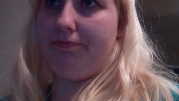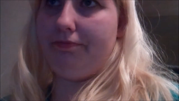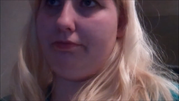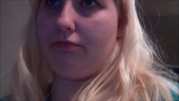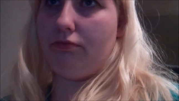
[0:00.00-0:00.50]

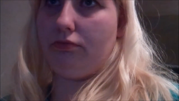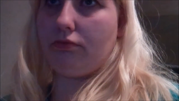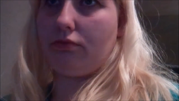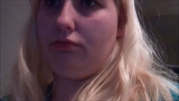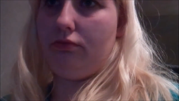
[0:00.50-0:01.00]

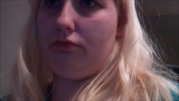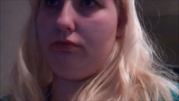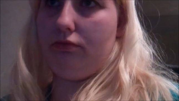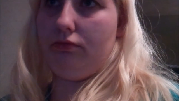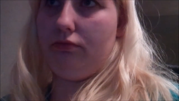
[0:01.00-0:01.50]

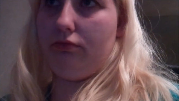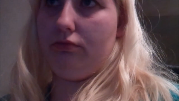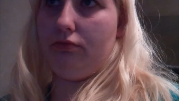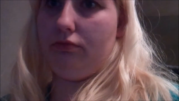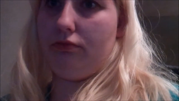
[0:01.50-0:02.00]

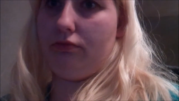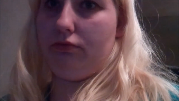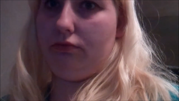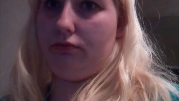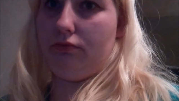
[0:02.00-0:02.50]

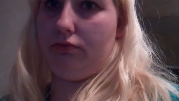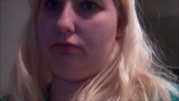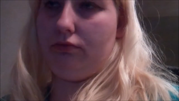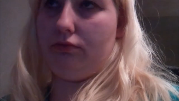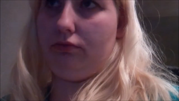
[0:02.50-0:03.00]

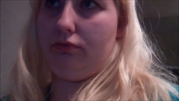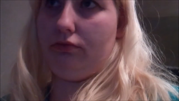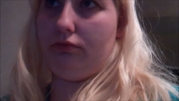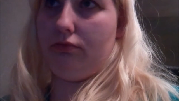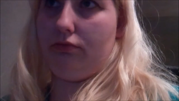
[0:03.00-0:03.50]

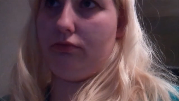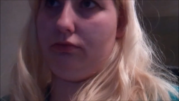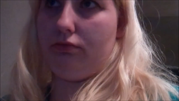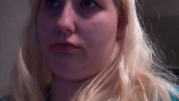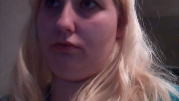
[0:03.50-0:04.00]

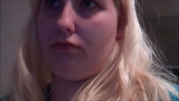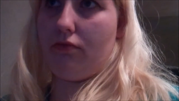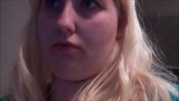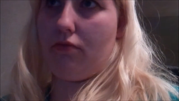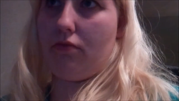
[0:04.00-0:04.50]

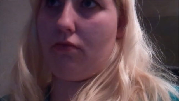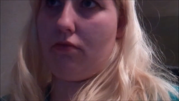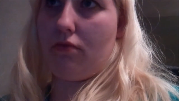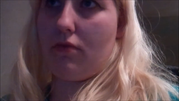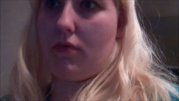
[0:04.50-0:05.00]
(no one is talking)